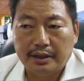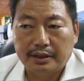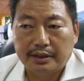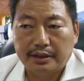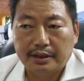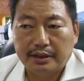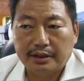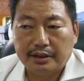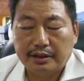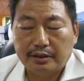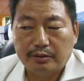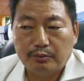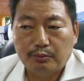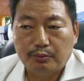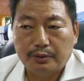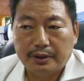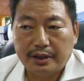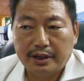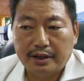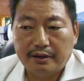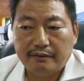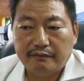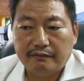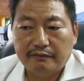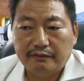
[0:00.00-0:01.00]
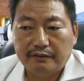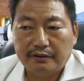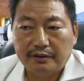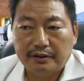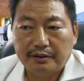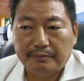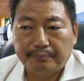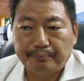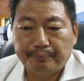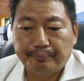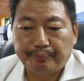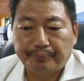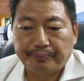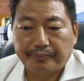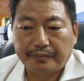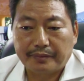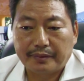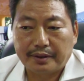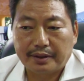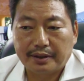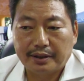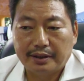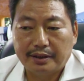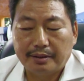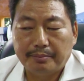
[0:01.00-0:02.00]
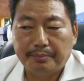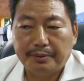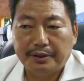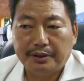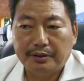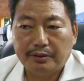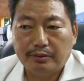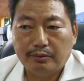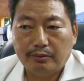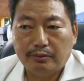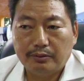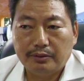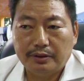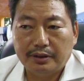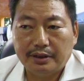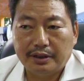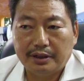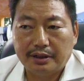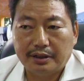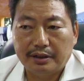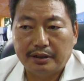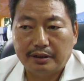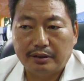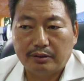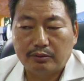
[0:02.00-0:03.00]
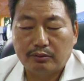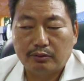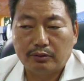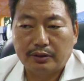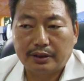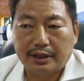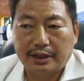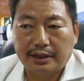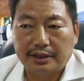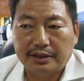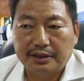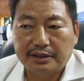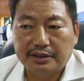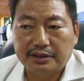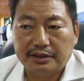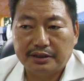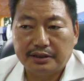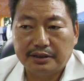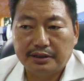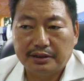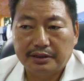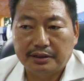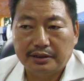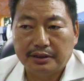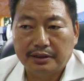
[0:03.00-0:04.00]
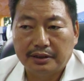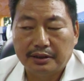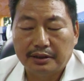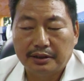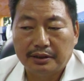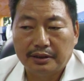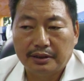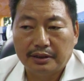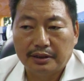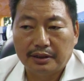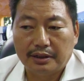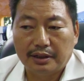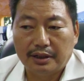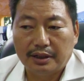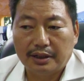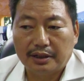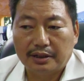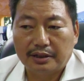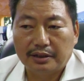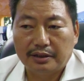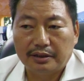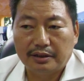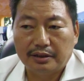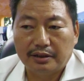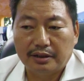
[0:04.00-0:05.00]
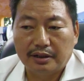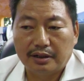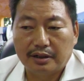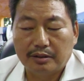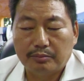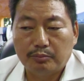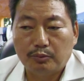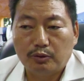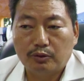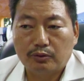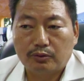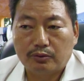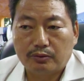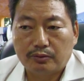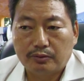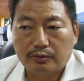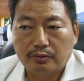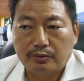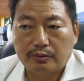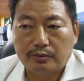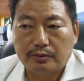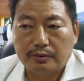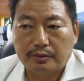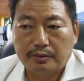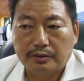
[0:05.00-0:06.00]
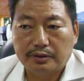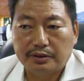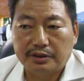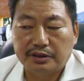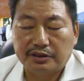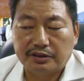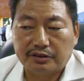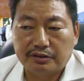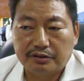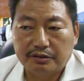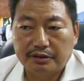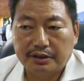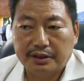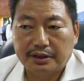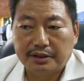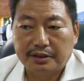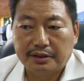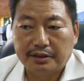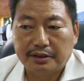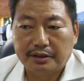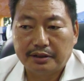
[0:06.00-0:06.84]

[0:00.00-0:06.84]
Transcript: tanker we have depending on the road condition, like in remote district,